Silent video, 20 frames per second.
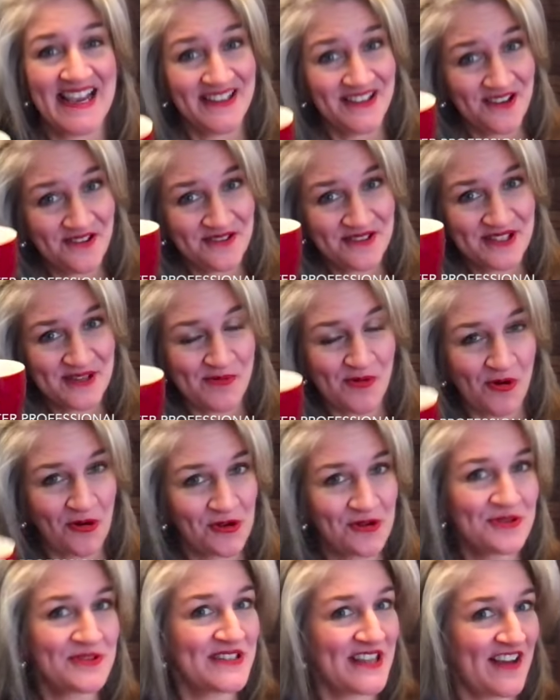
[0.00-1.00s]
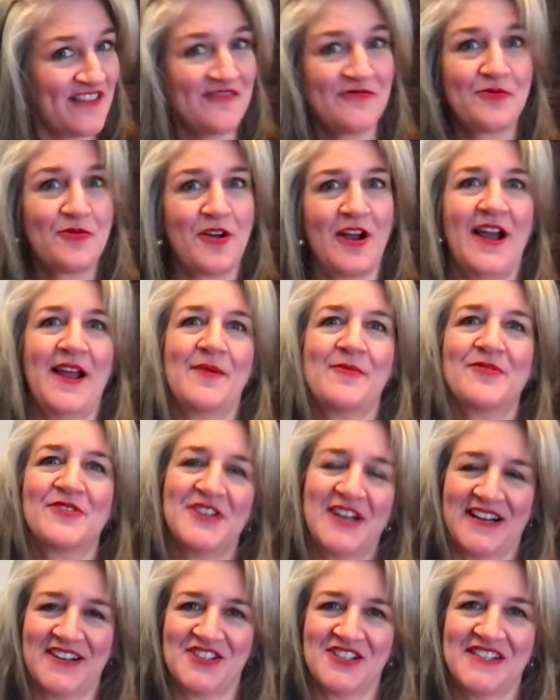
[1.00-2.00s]
fellow supporters of Prime
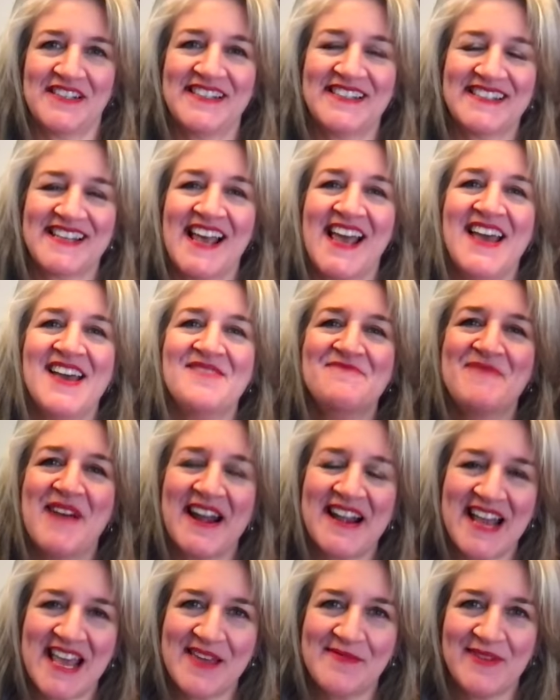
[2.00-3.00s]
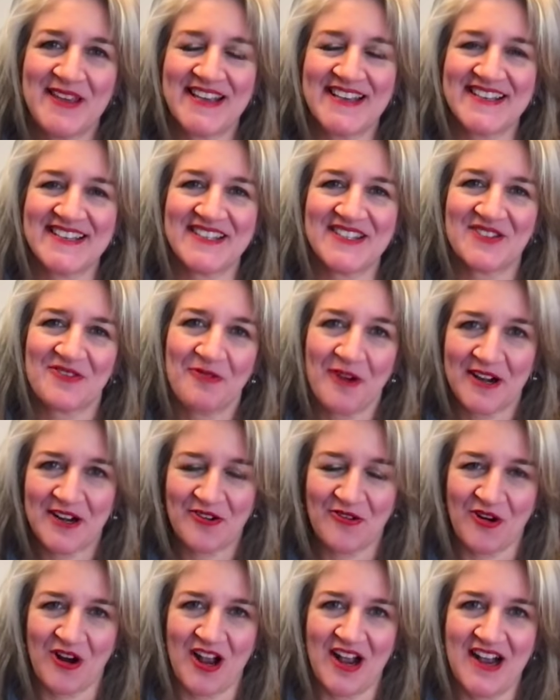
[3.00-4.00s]
Productions. My name is Greta
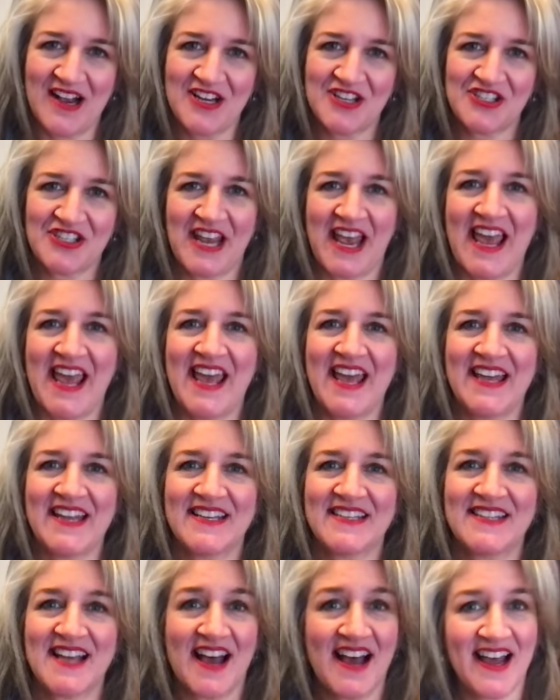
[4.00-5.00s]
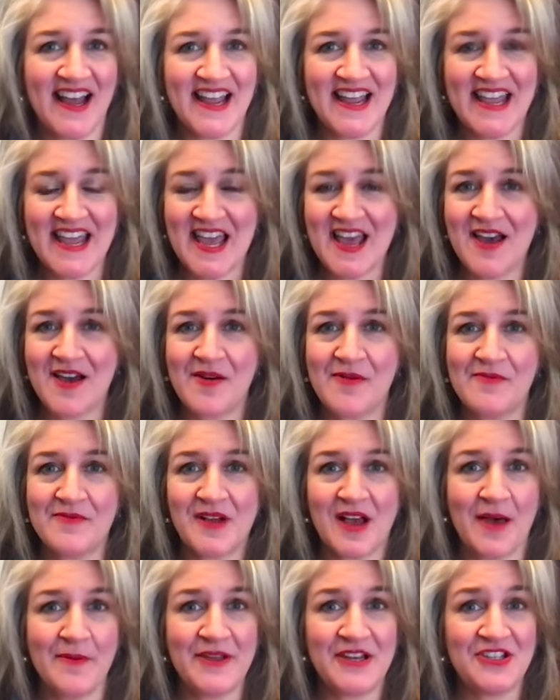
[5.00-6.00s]
Grosch, and I am
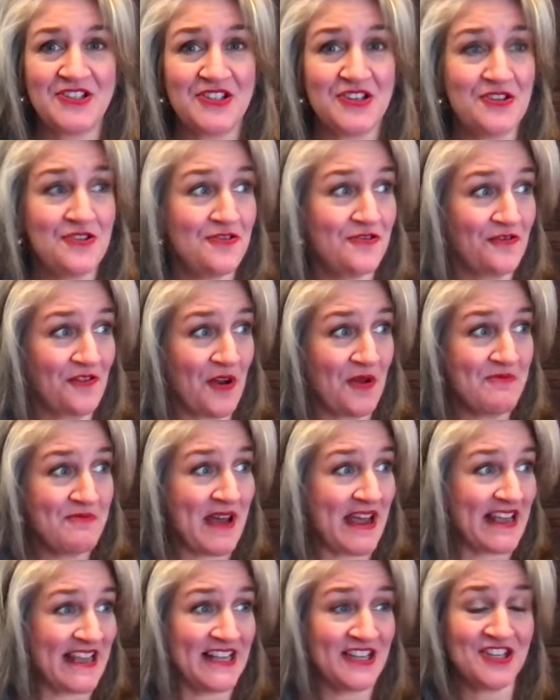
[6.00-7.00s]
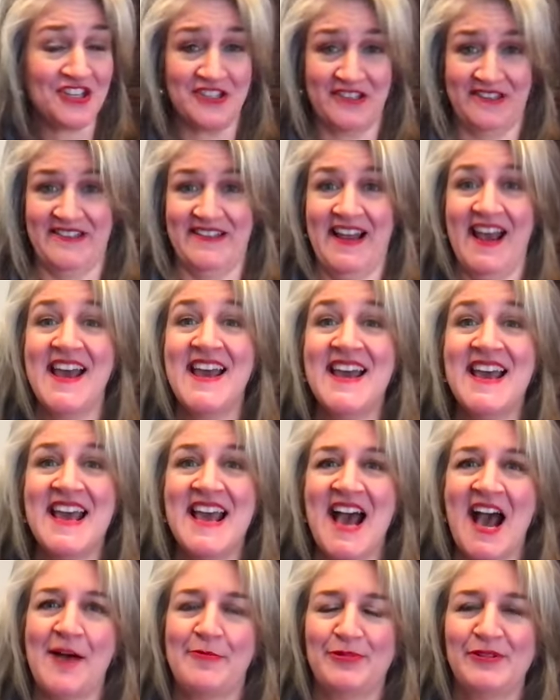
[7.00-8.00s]
coming to you from my kitchen,
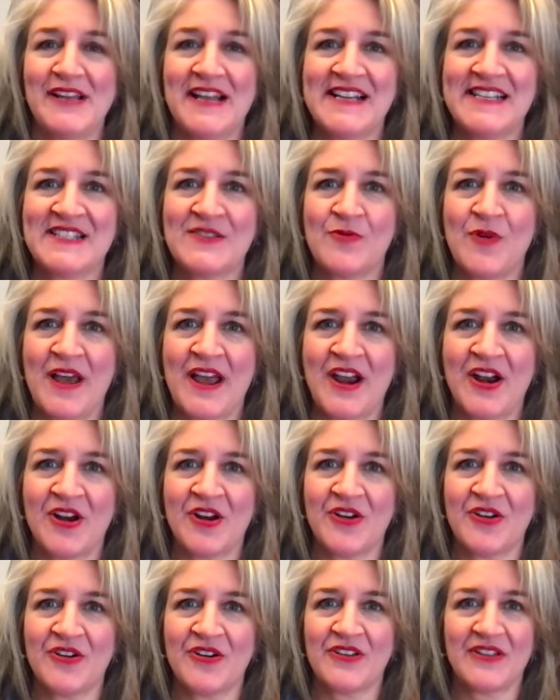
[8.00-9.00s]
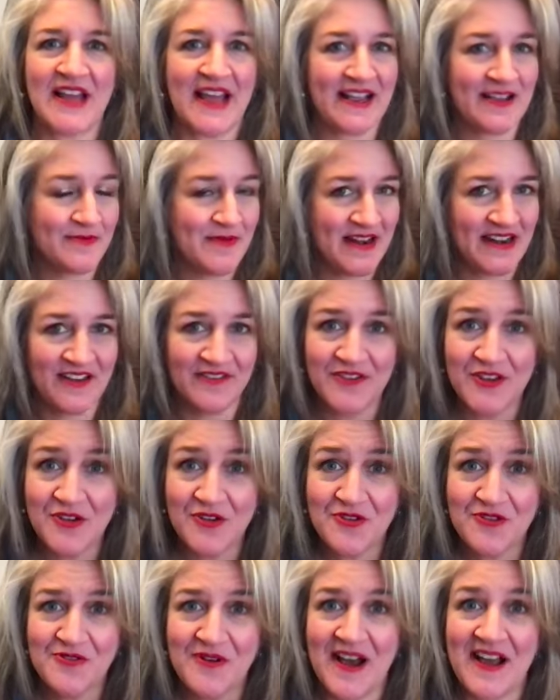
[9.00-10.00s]
a place where, like many of
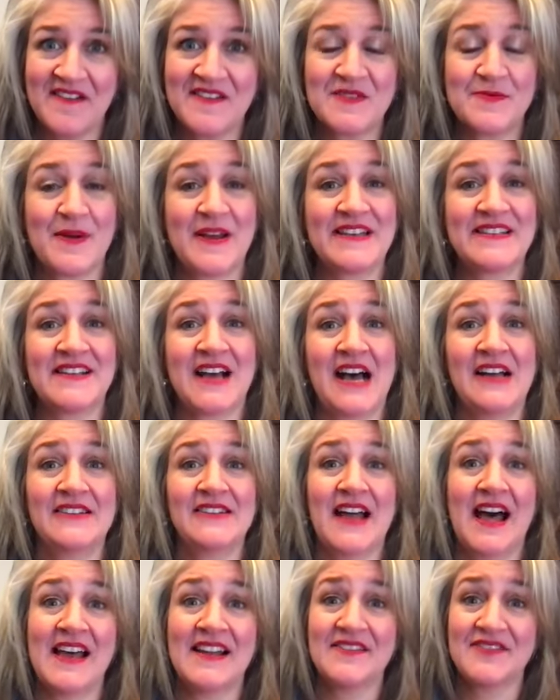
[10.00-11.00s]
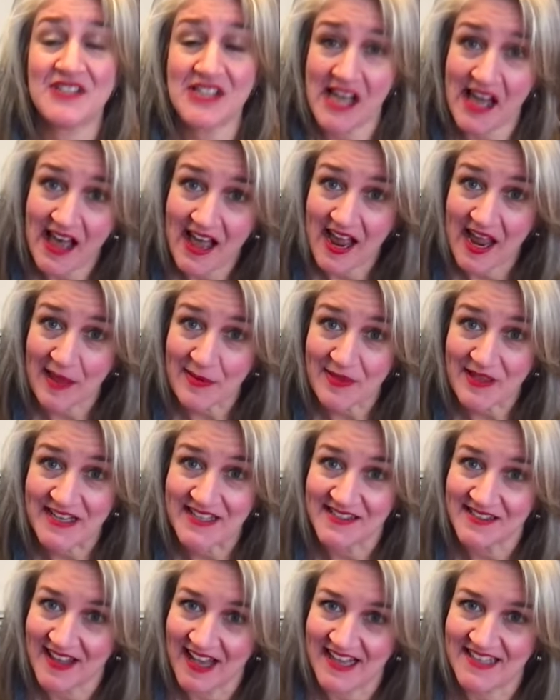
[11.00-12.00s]
you, I've spent a lot of time
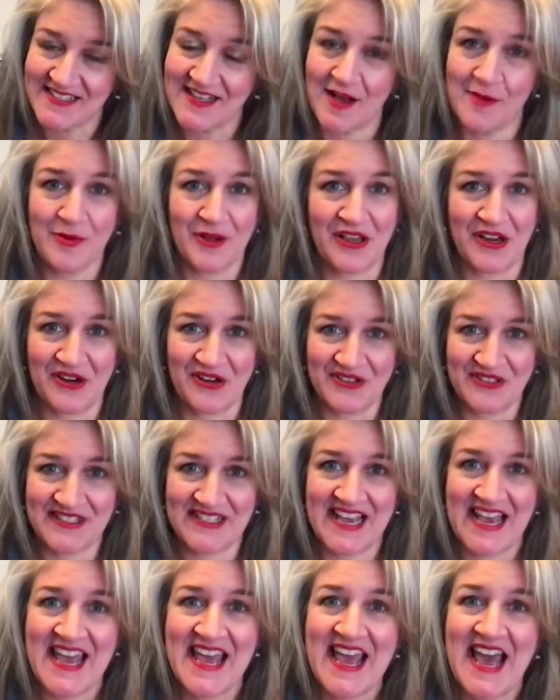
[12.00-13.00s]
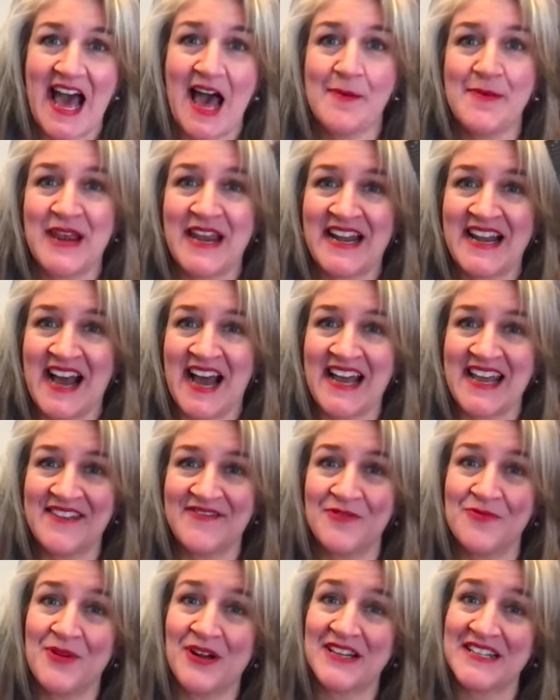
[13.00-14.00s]
these last couple years. I mean, I
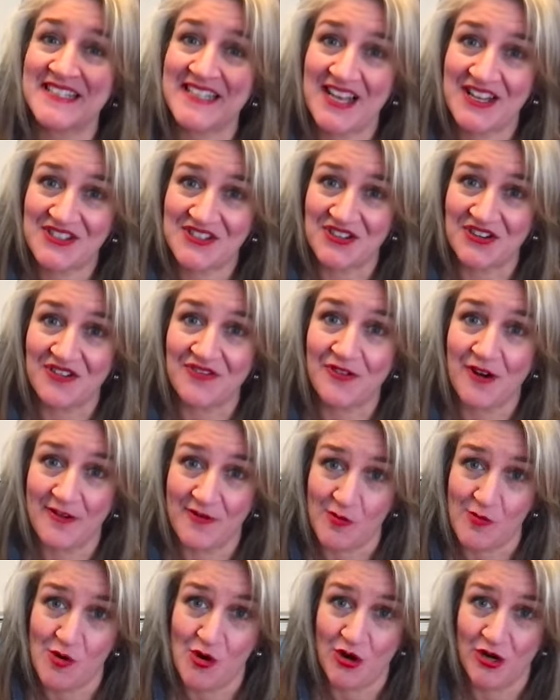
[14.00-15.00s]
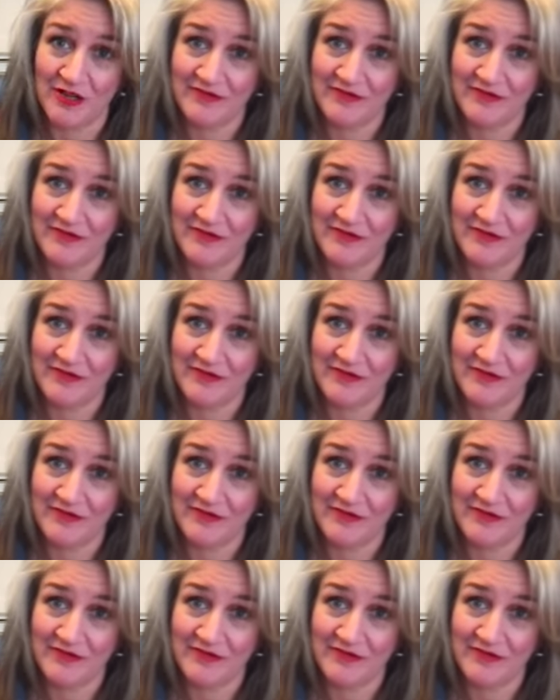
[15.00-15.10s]
even bought a zester for Evermore.